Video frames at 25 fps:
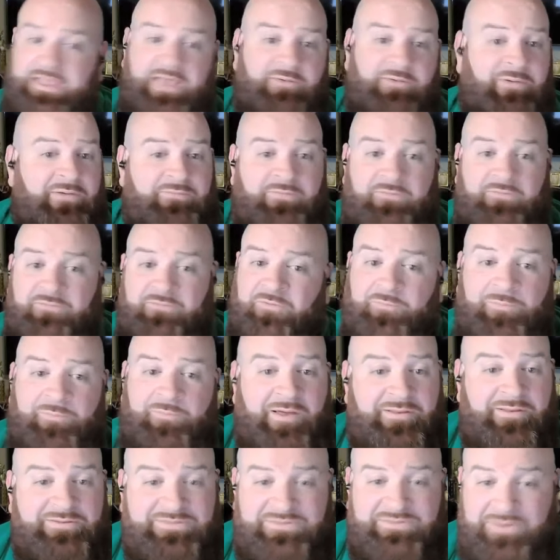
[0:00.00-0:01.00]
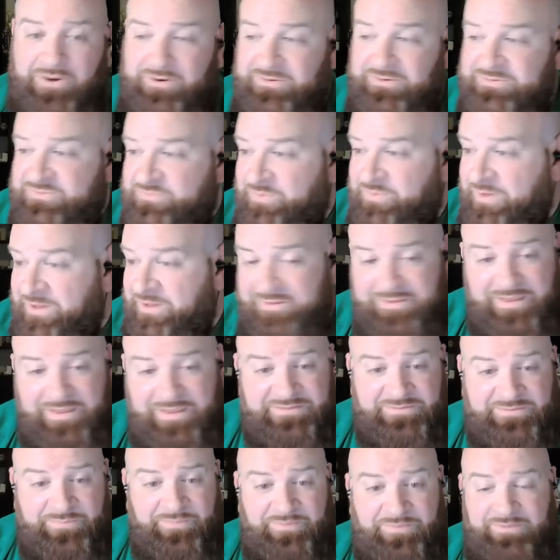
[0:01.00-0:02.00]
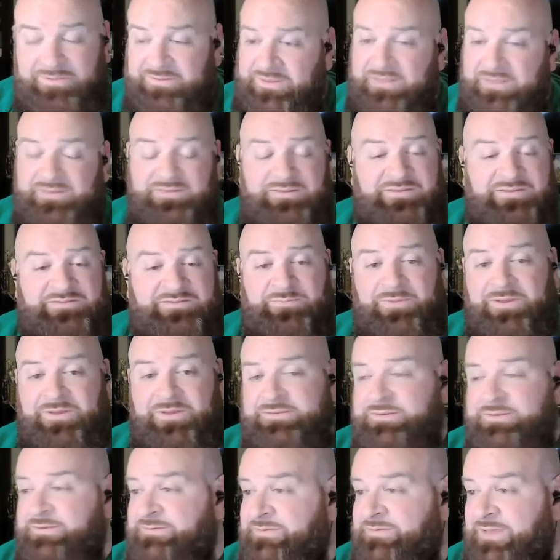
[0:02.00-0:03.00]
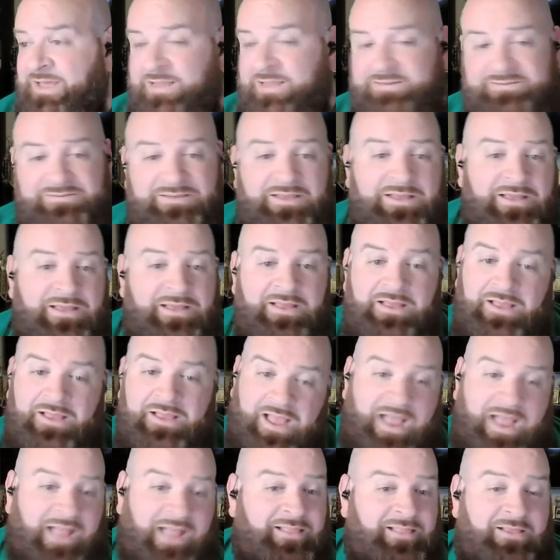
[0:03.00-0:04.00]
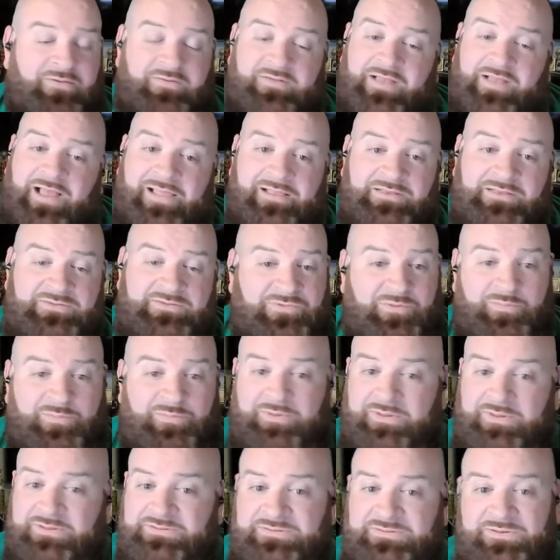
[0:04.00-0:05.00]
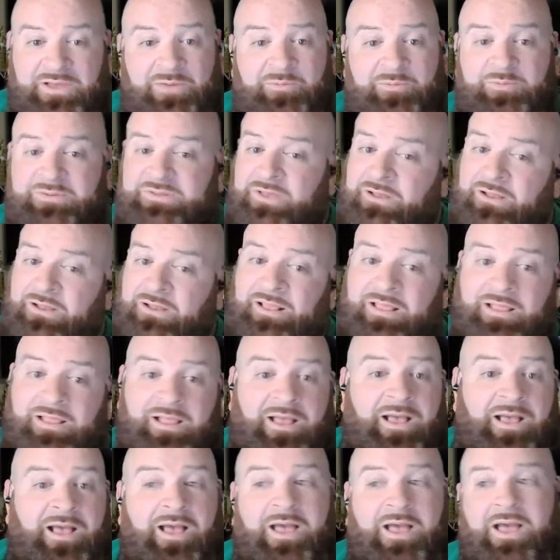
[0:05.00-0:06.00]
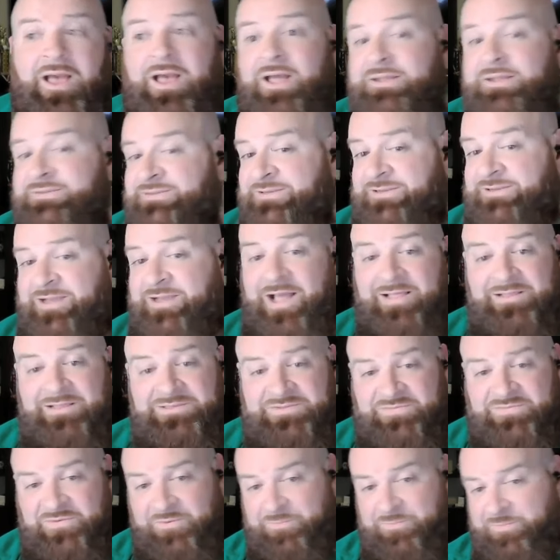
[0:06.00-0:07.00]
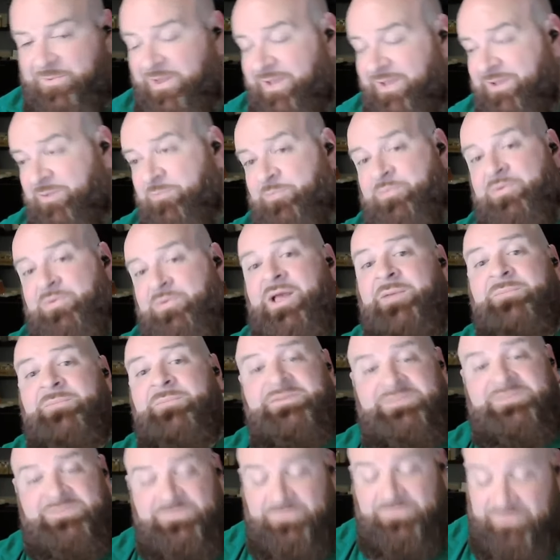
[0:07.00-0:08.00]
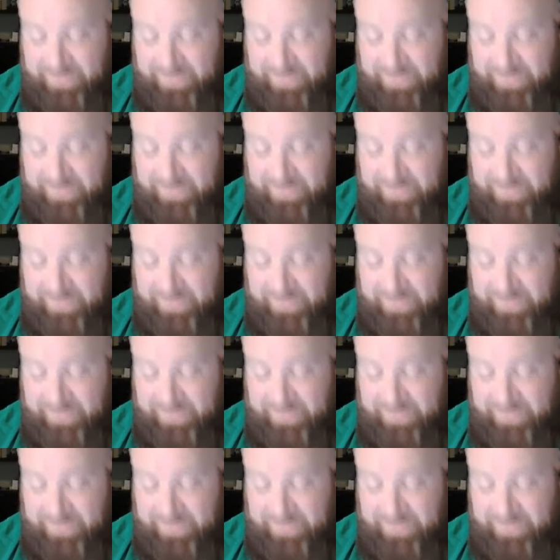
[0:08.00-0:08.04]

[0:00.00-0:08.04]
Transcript: Can't wait for football to start as well at the end of this month, because I love college football. So I'm going to be talking lots of college football. I can promise